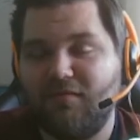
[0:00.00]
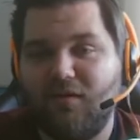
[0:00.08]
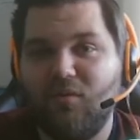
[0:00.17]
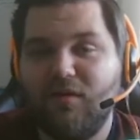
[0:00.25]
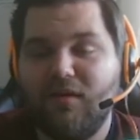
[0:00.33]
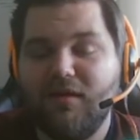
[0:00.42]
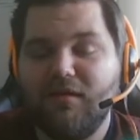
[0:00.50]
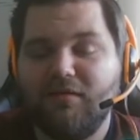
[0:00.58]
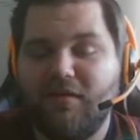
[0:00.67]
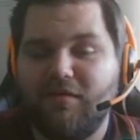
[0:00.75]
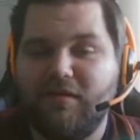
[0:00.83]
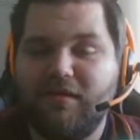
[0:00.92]
So
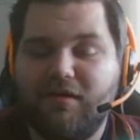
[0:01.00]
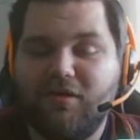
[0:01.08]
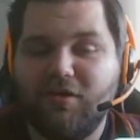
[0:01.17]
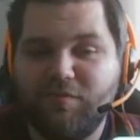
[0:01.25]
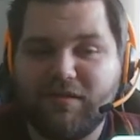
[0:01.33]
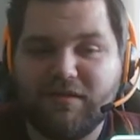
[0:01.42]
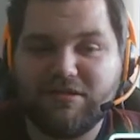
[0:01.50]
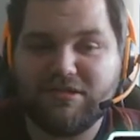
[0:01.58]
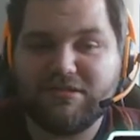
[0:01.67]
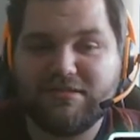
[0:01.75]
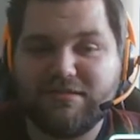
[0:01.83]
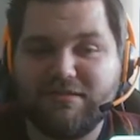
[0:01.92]
he could be just